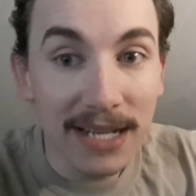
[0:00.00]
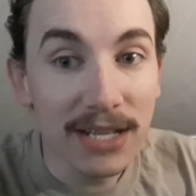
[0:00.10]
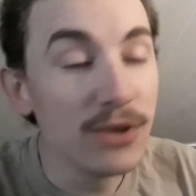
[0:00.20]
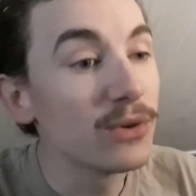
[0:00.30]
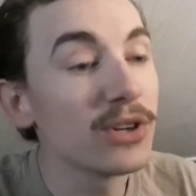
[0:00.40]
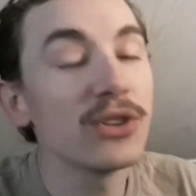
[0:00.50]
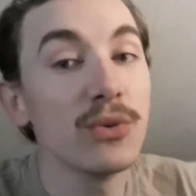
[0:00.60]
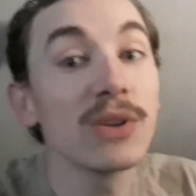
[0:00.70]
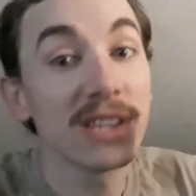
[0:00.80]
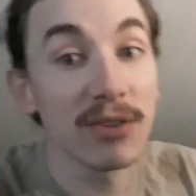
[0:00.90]
you could you
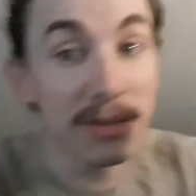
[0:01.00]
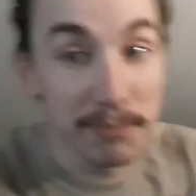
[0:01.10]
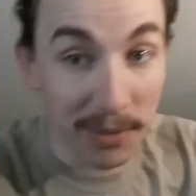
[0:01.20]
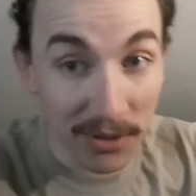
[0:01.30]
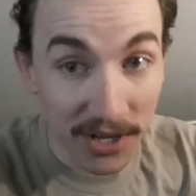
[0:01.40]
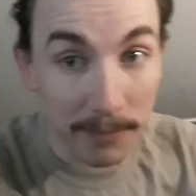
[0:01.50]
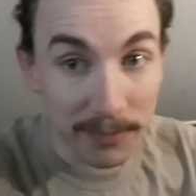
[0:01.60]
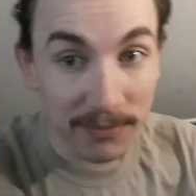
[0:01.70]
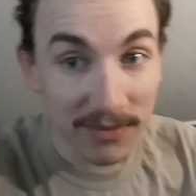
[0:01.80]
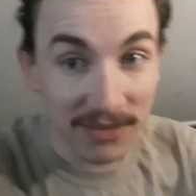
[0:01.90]
could literally build up
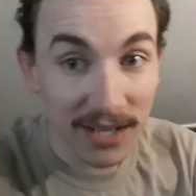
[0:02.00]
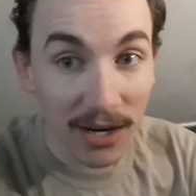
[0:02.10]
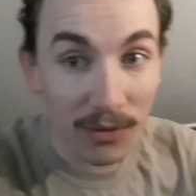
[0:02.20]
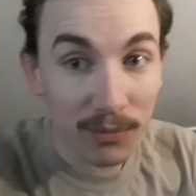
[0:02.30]
their